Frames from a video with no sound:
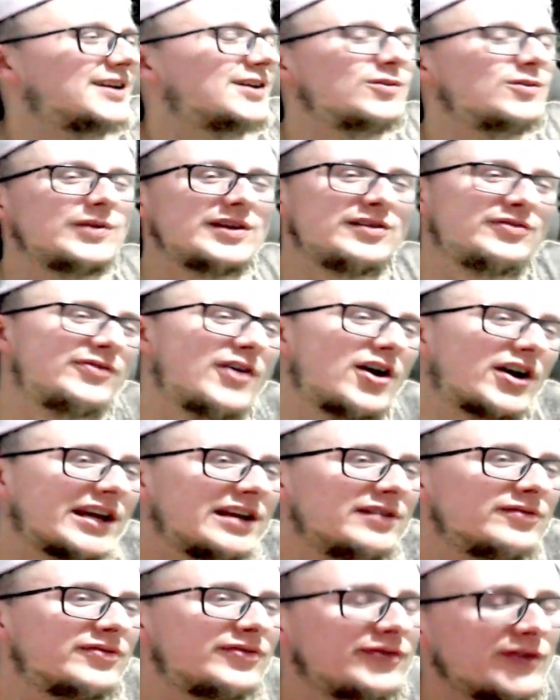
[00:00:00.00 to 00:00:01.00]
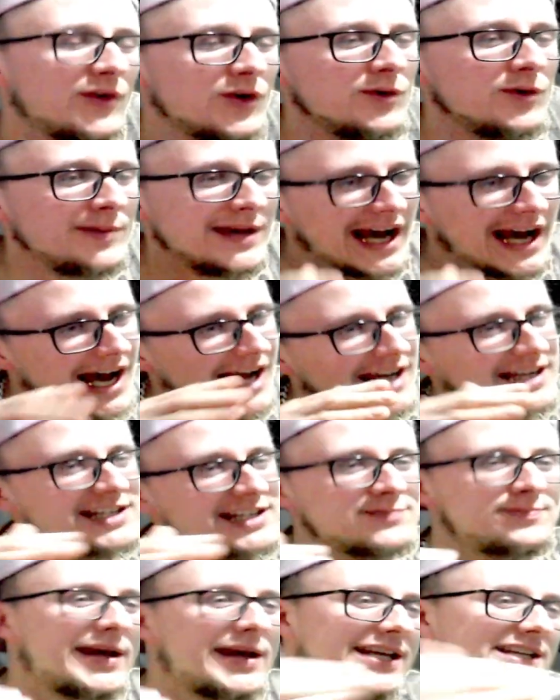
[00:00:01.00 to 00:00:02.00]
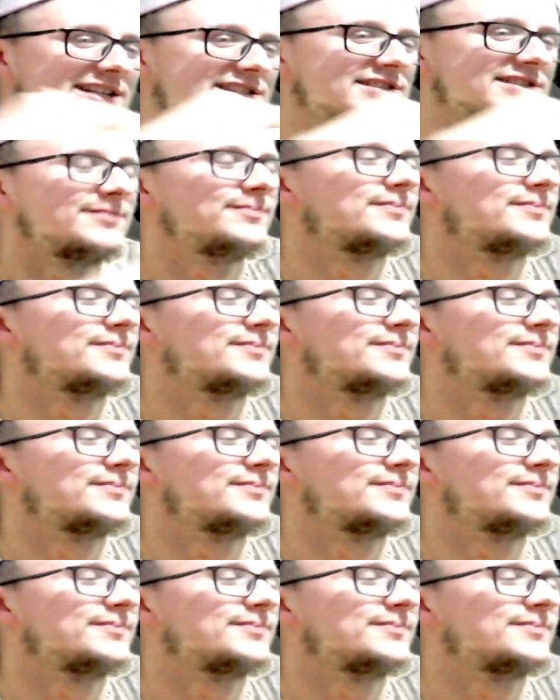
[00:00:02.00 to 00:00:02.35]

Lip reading: We fucking flew behind his base,